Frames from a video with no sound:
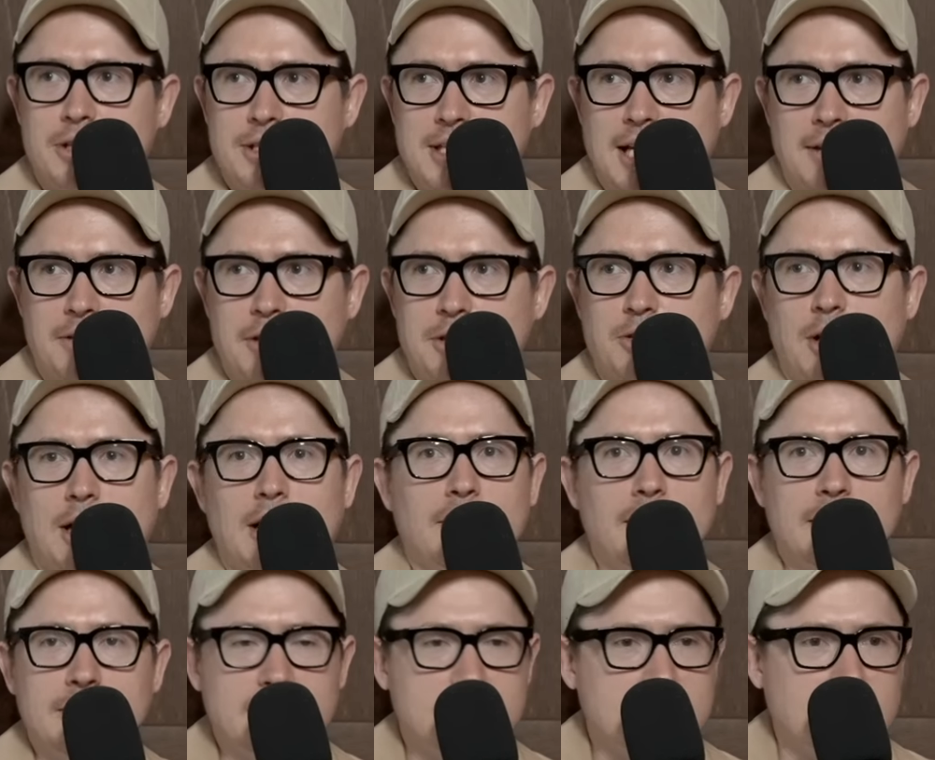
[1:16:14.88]
the South Australian,
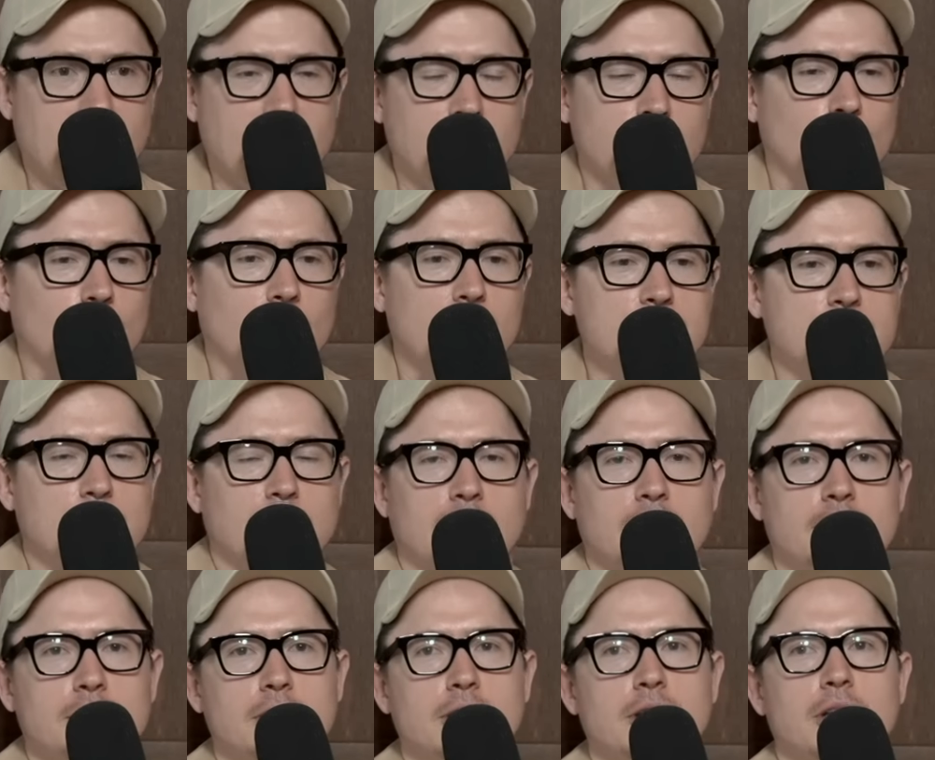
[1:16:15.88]
the interstate guys
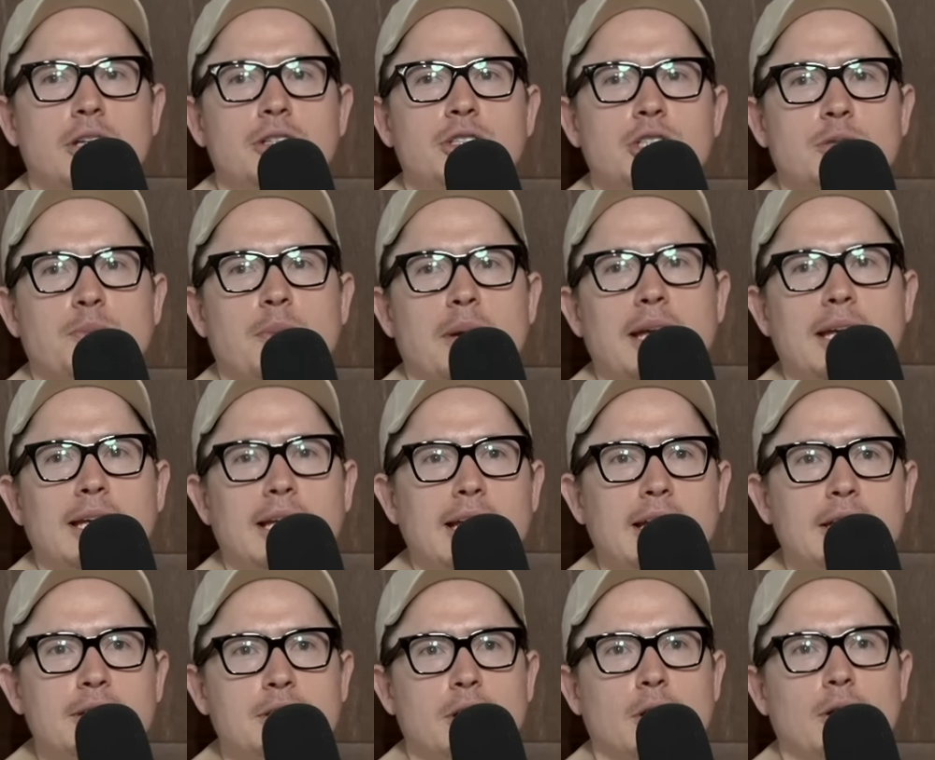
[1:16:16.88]
like just being
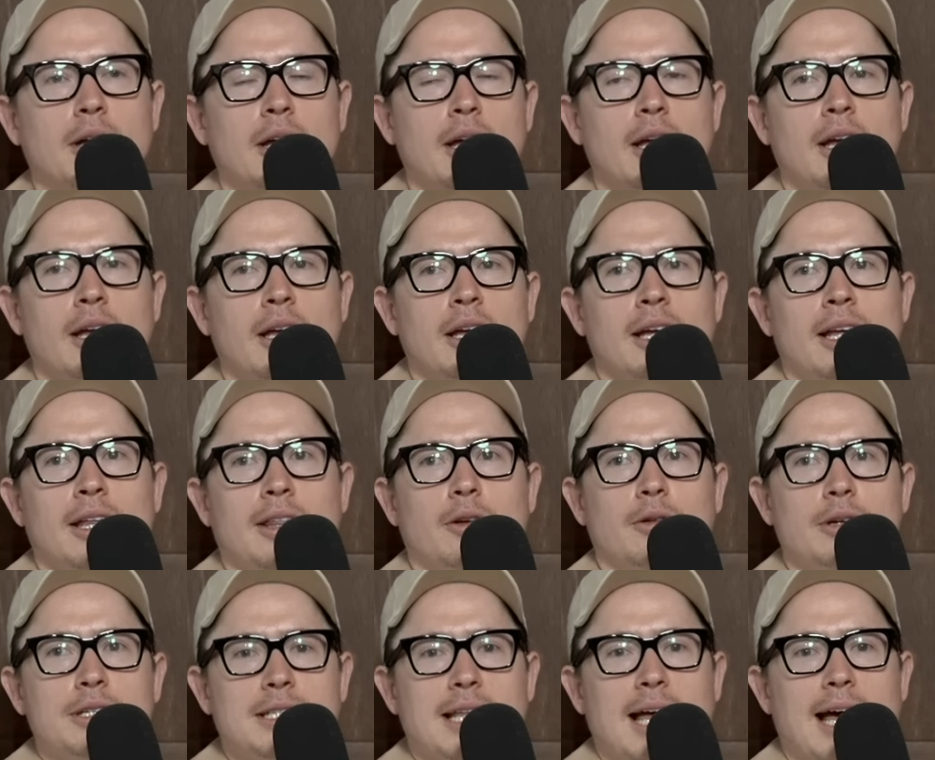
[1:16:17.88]
here. So
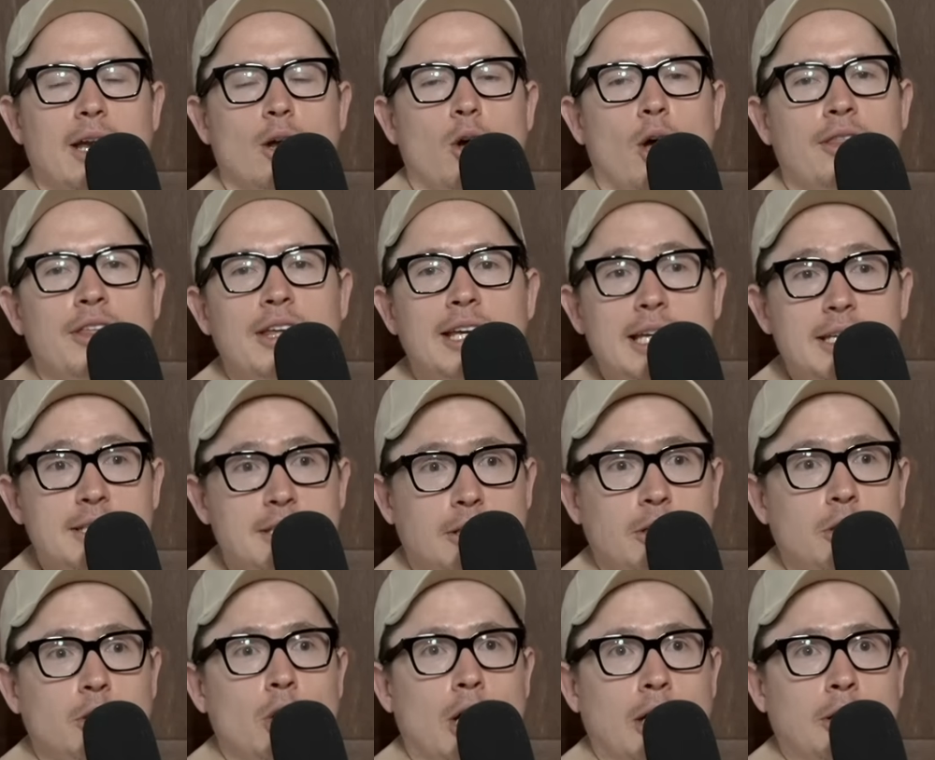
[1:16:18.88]
there is that. I think he's a,
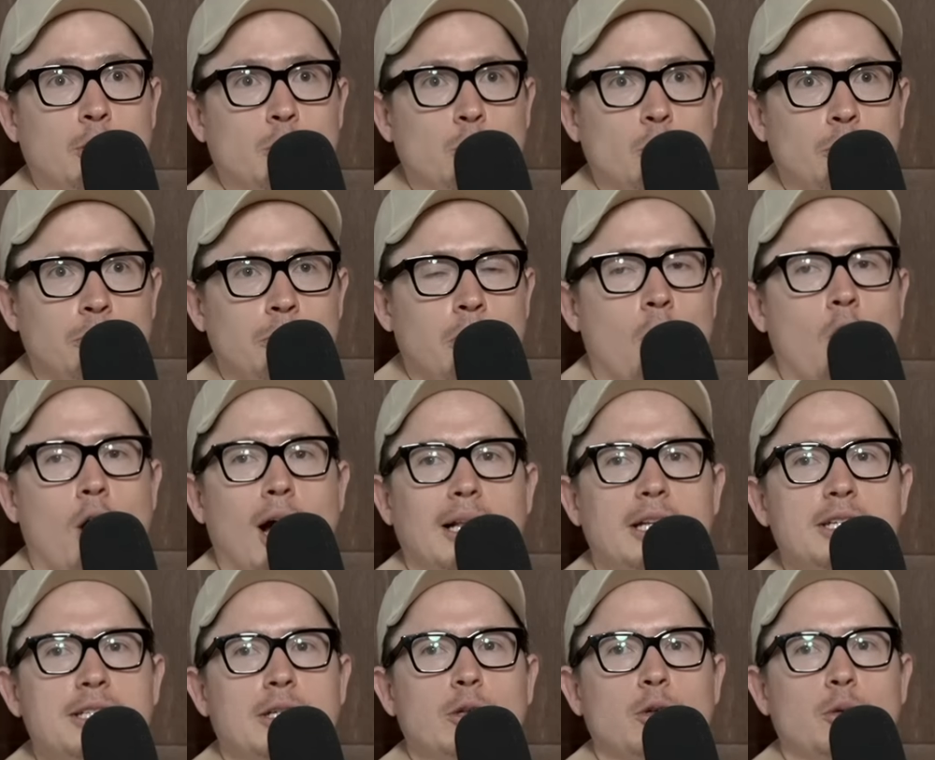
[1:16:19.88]
a good,
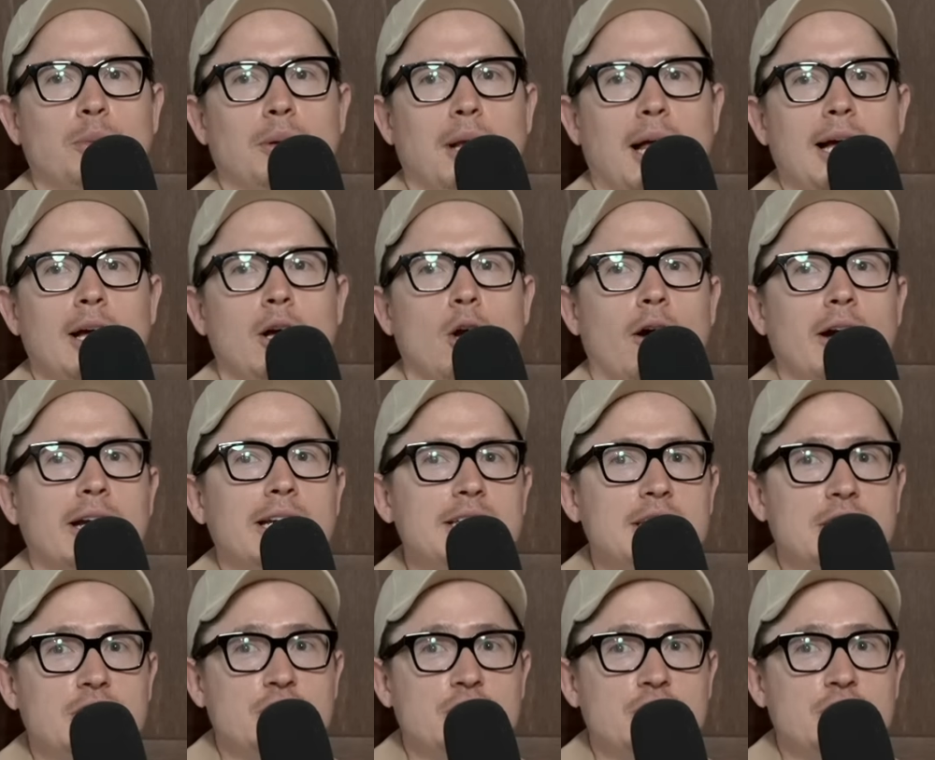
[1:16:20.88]
highly skilled player. I reckon he's a